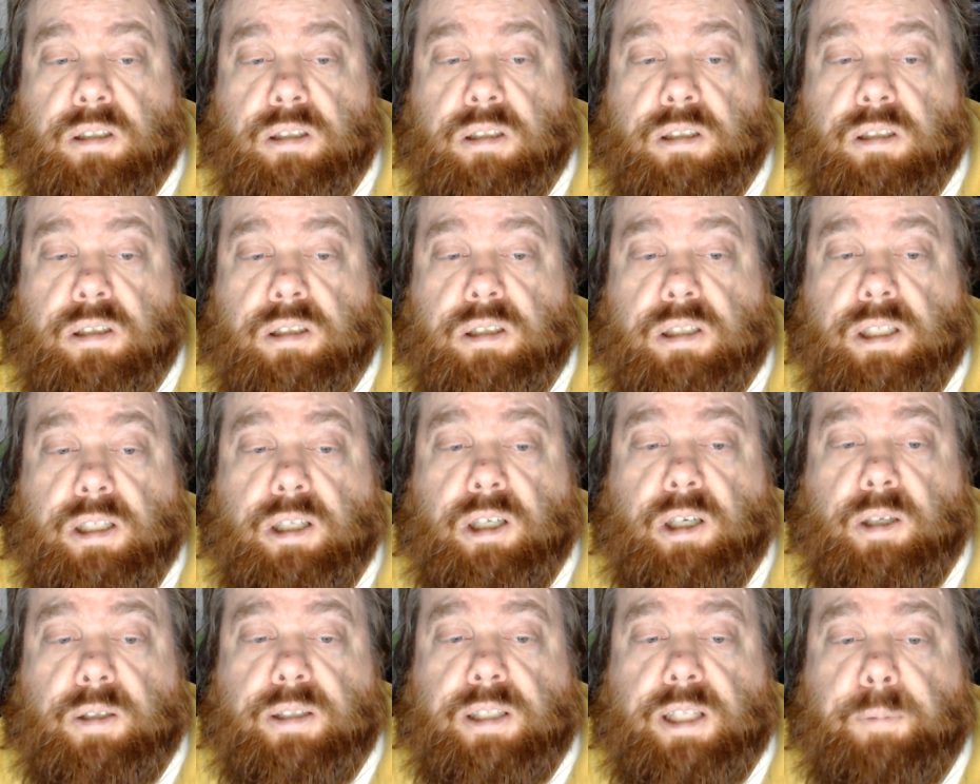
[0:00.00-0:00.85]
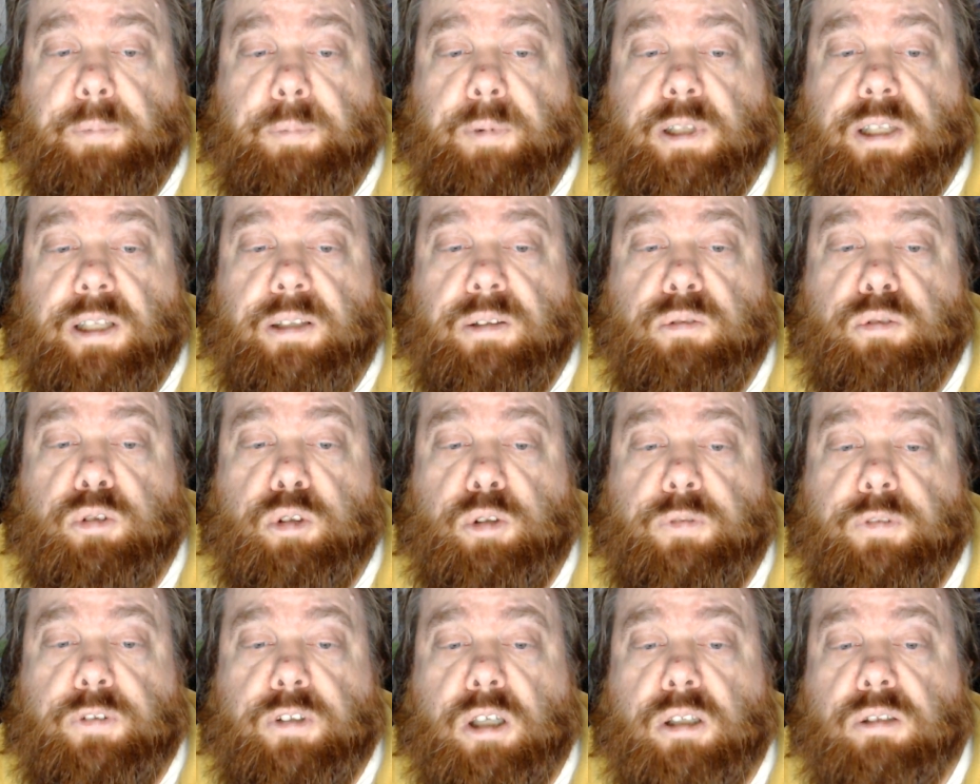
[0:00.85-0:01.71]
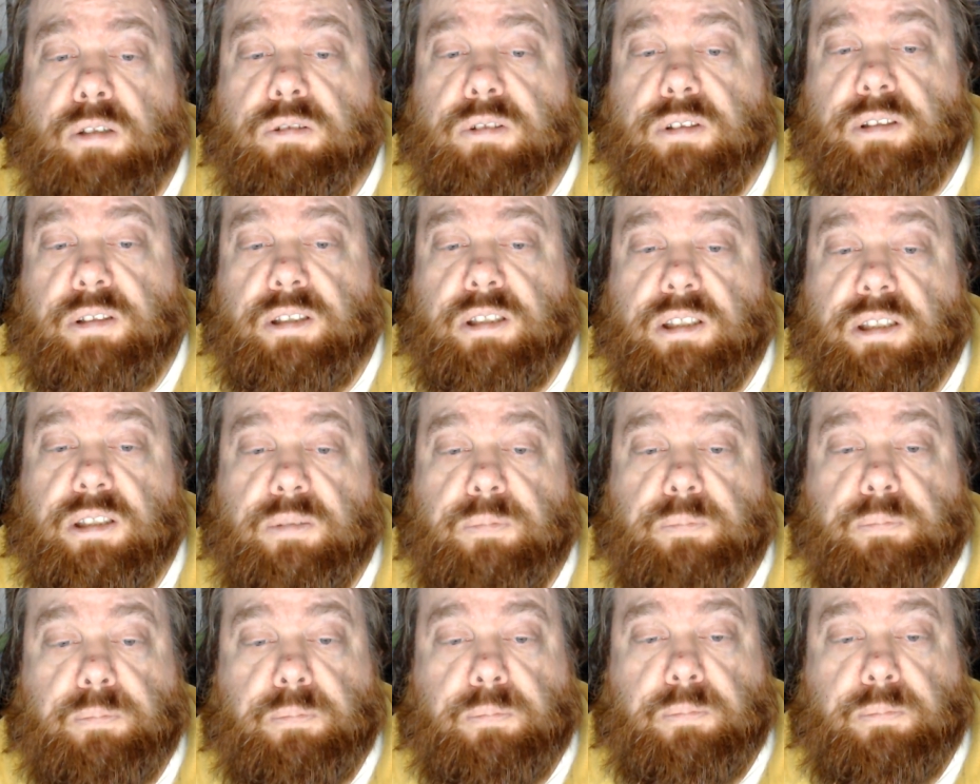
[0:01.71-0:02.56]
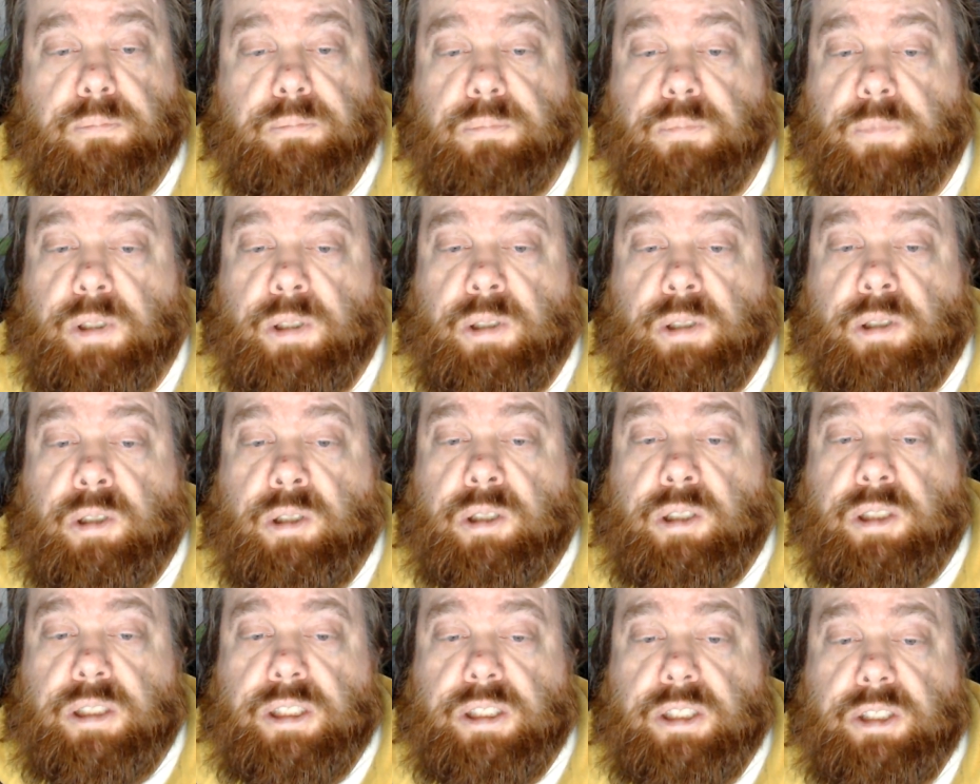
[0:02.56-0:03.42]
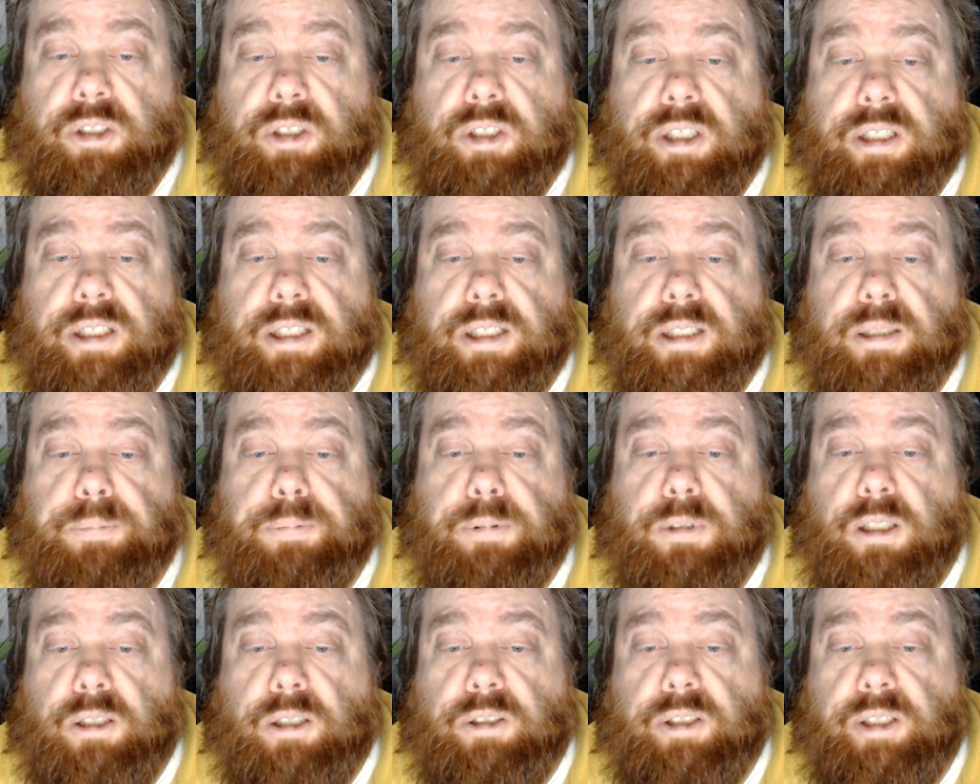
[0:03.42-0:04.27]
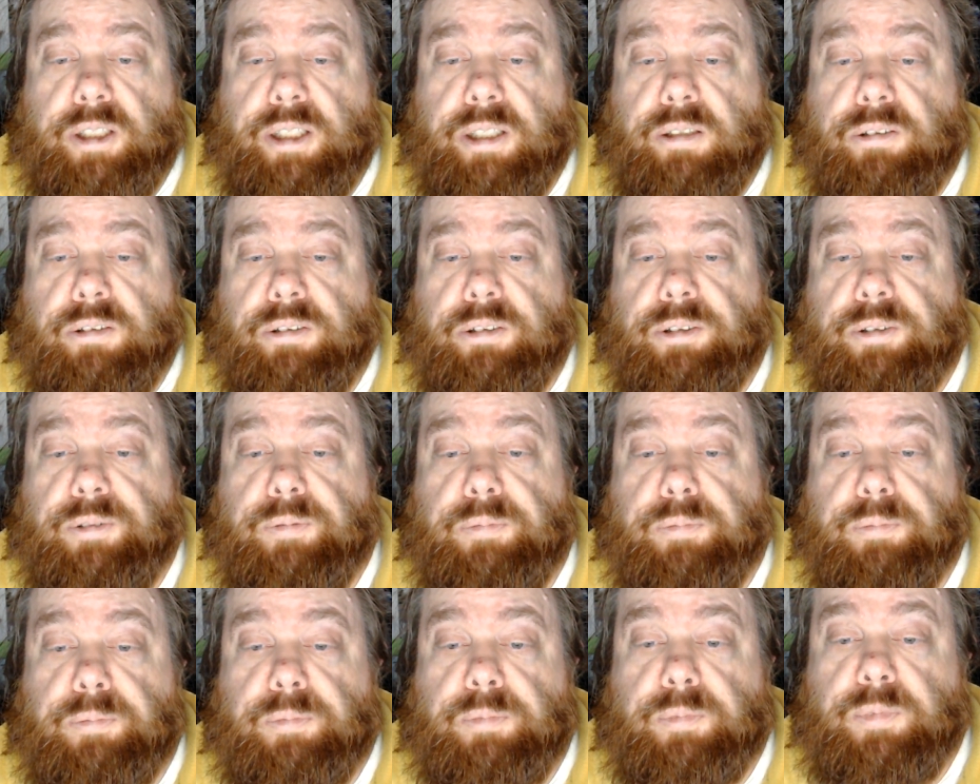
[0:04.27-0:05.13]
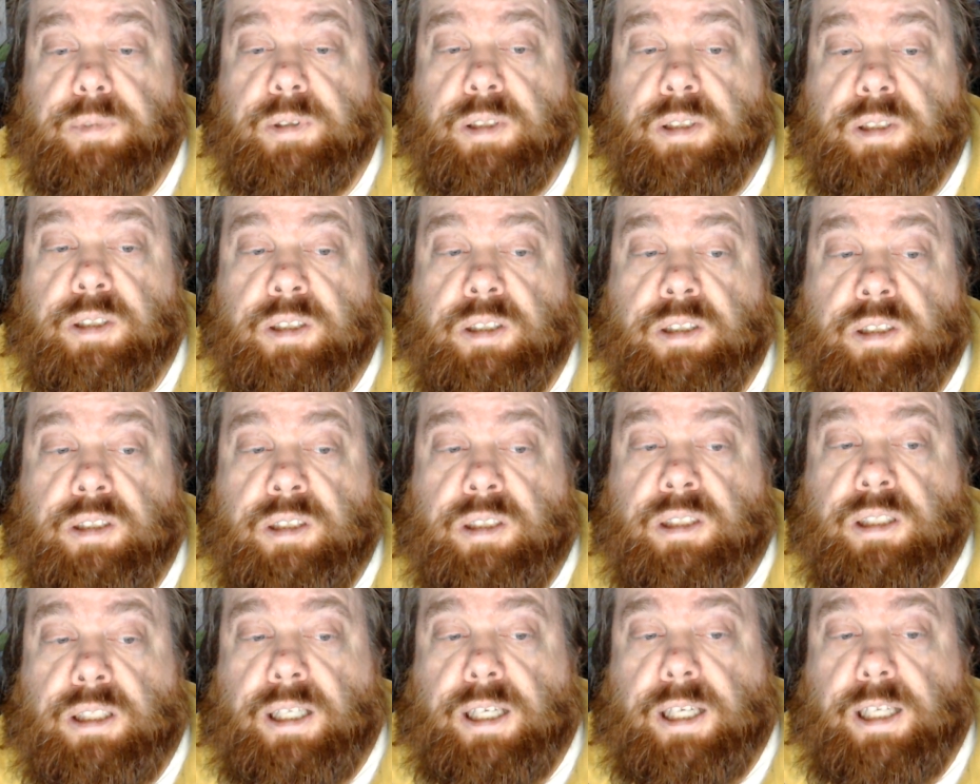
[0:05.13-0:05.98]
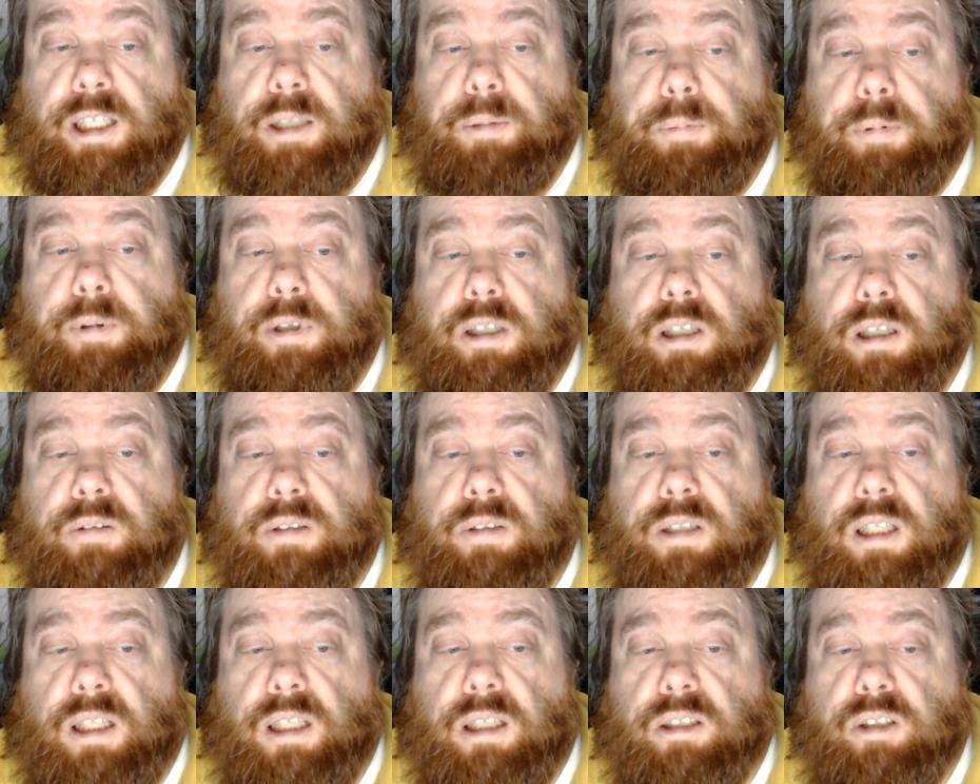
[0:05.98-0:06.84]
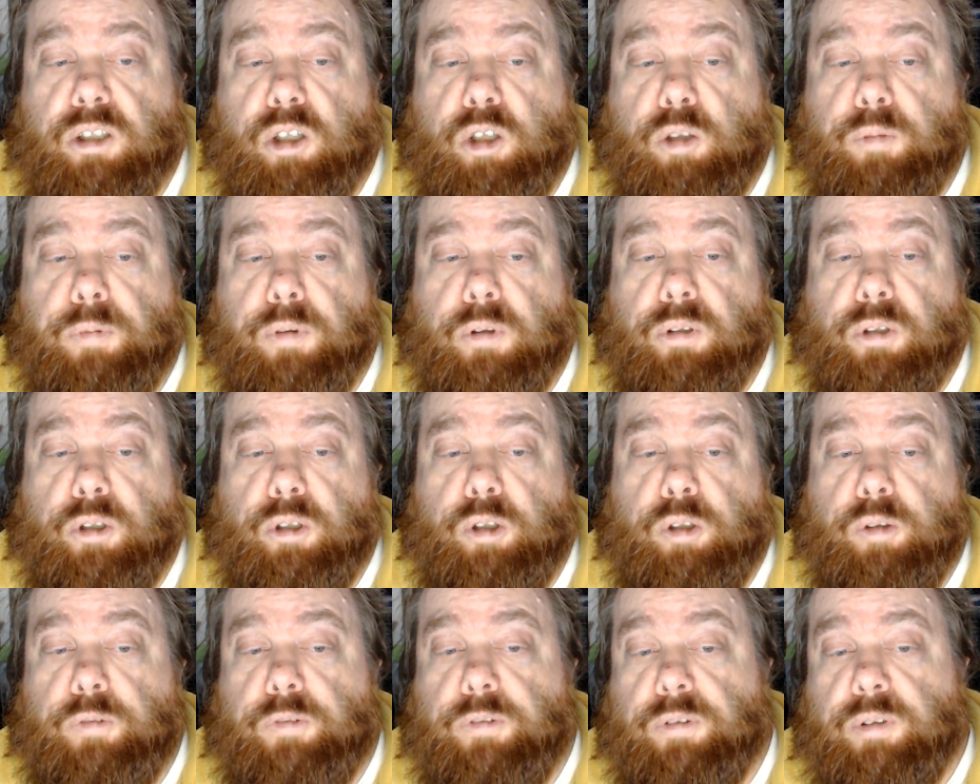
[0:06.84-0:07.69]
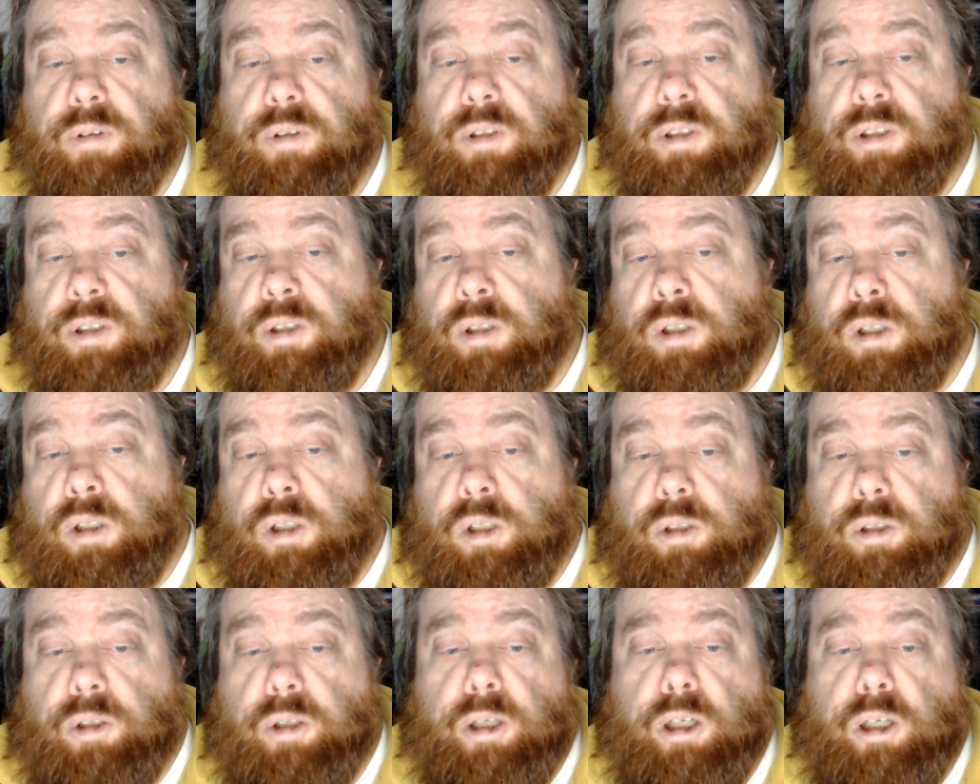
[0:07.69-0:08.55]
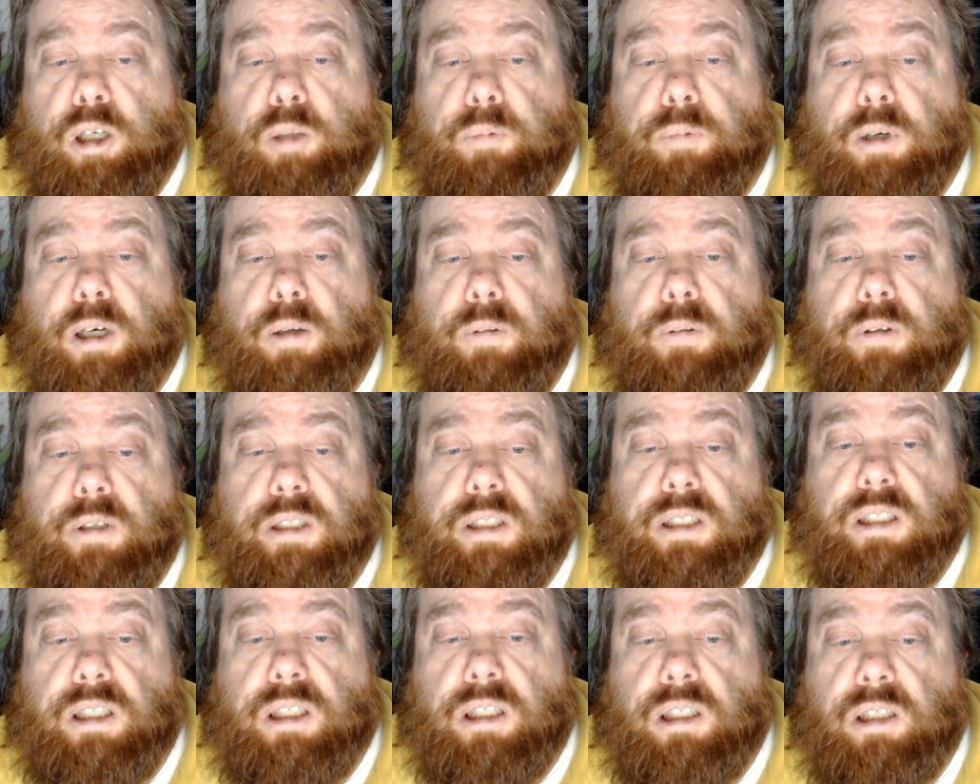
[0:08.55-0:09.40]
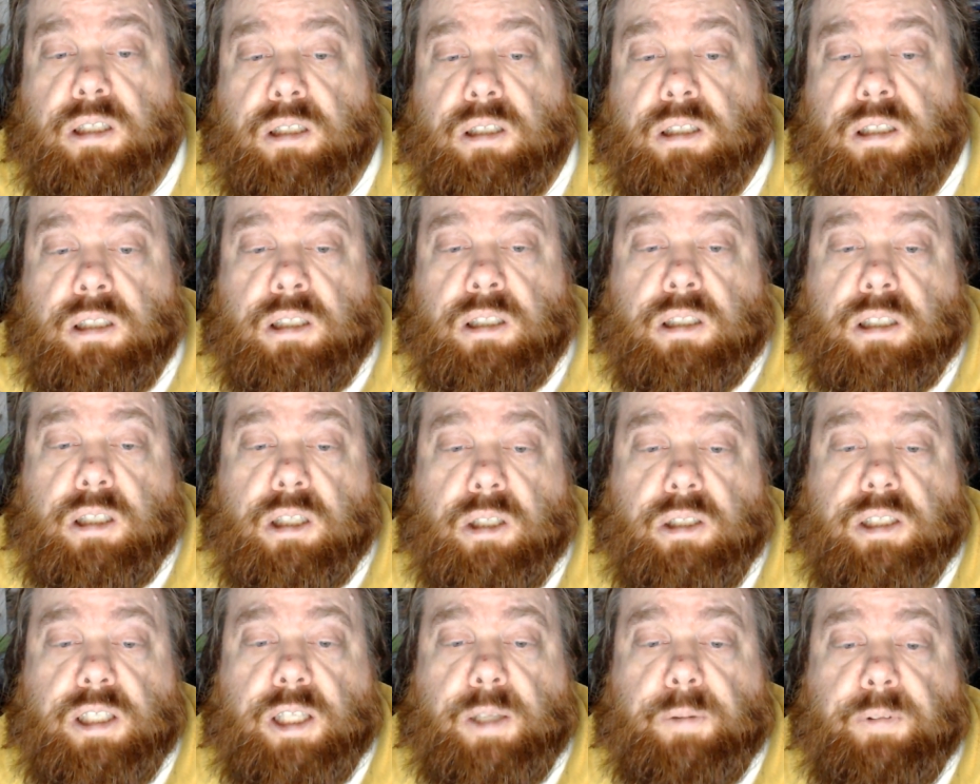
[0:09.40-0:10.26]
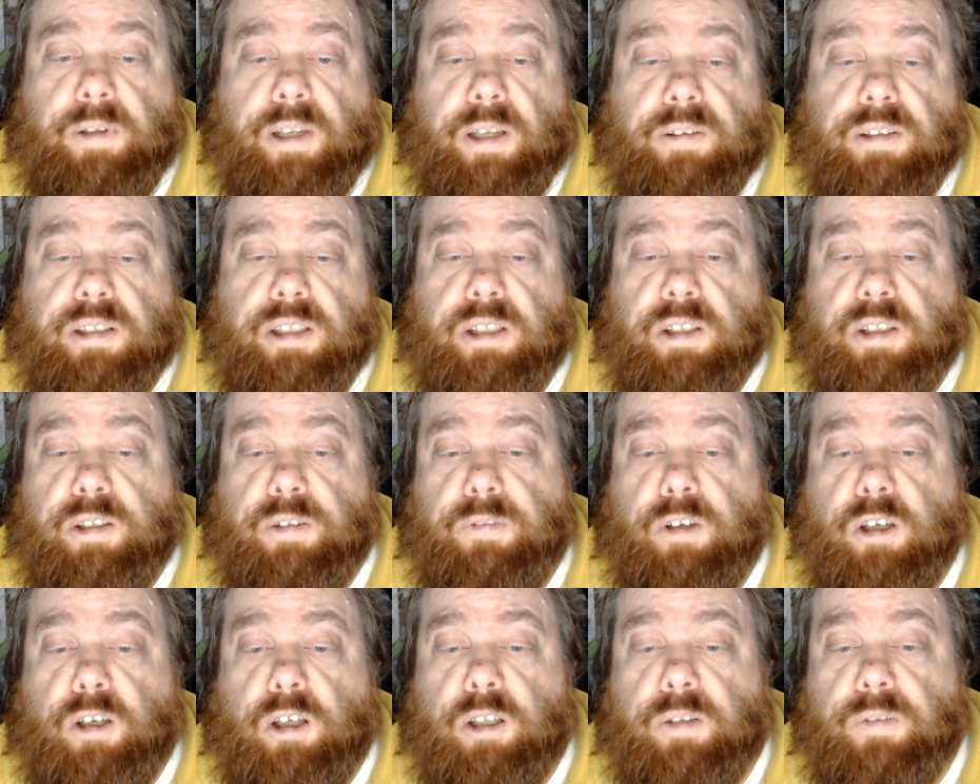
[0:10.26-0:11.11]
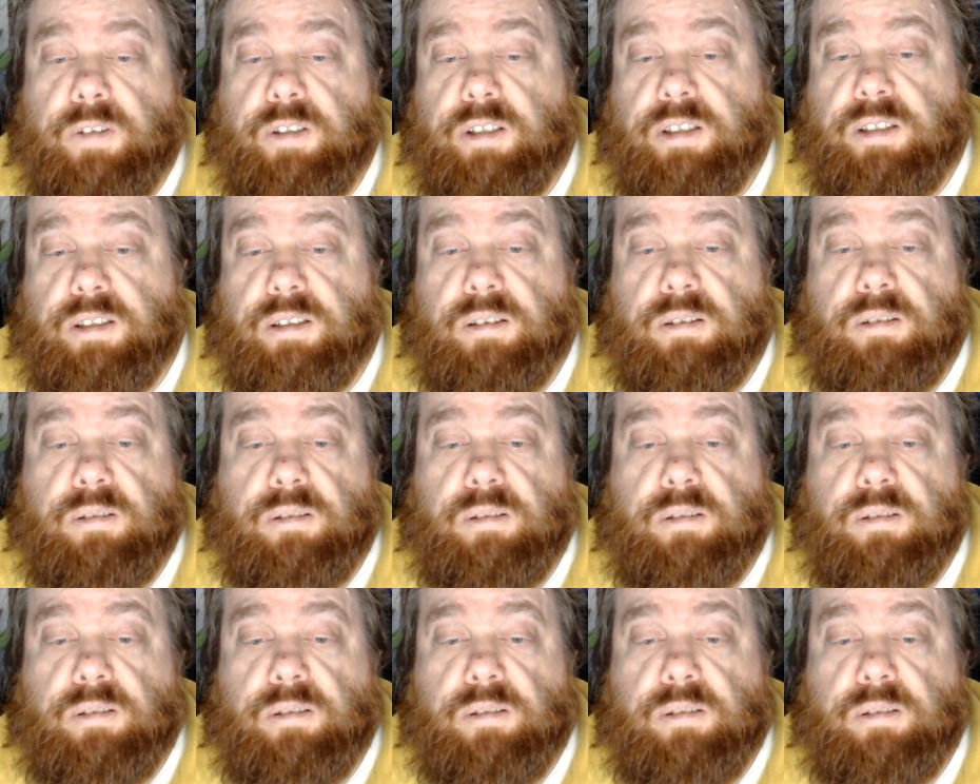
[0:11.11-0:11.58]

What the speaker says: the contaminated Ruth Collins, he uses his blood to heal her, and he becomes the last hope on Earth to help other contaminated survivors.